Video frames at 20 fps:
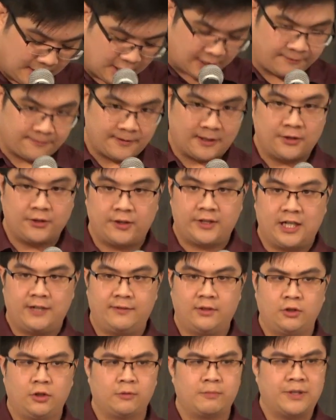Our Father in
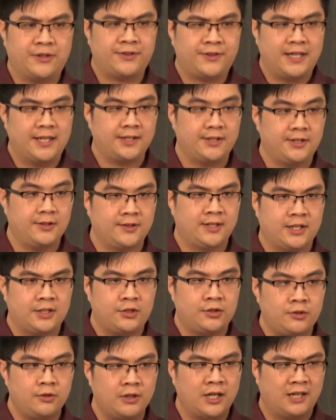heaven, Lord, we thank you
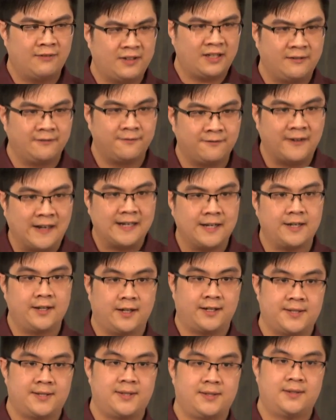that you have invited
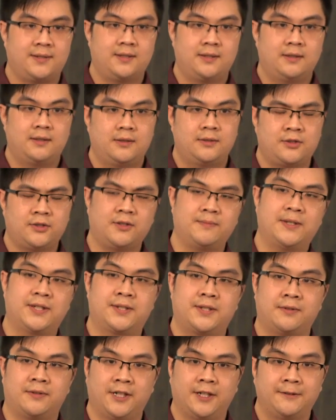us to the
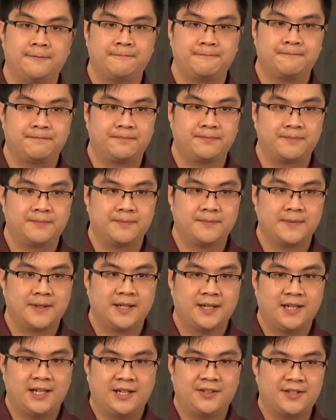mystery.
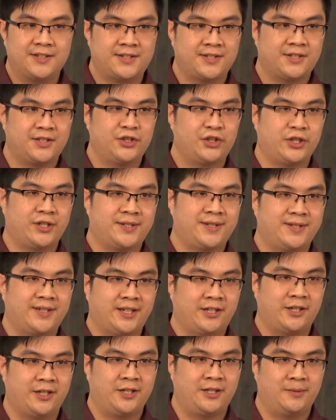And this isn't just
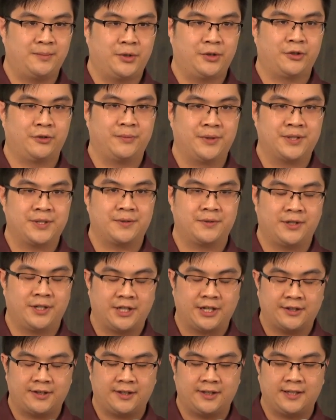like a murder mystery or
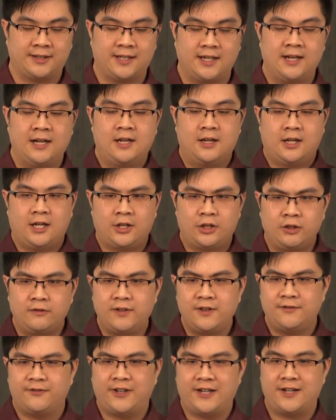anything like that. You've
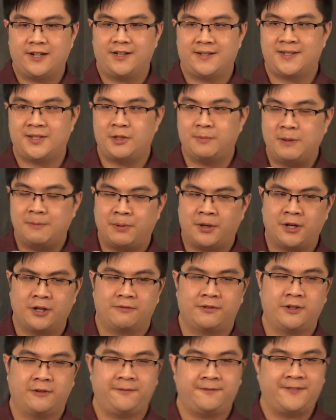invited us to be part
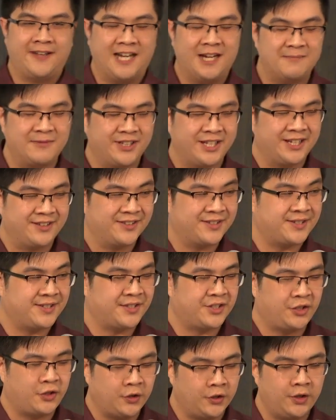of your family, and this
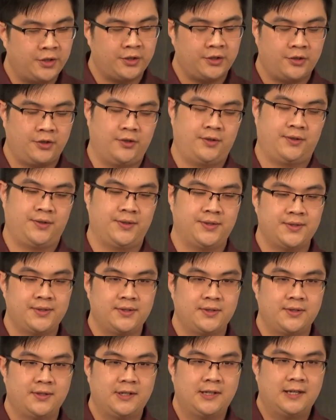is good
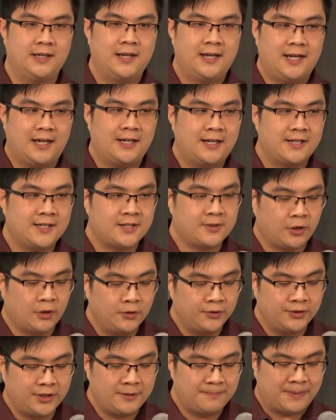news. And it is
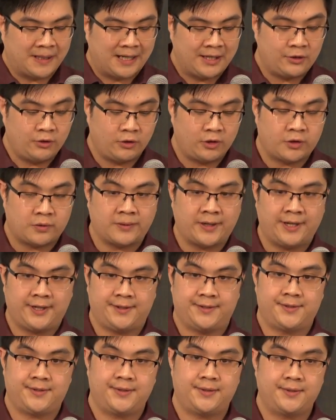only by your
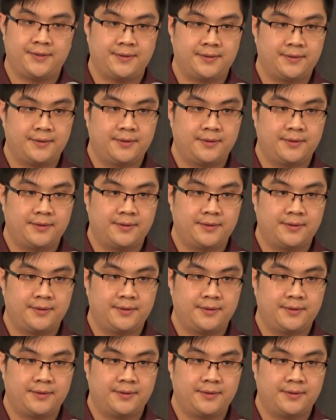grace.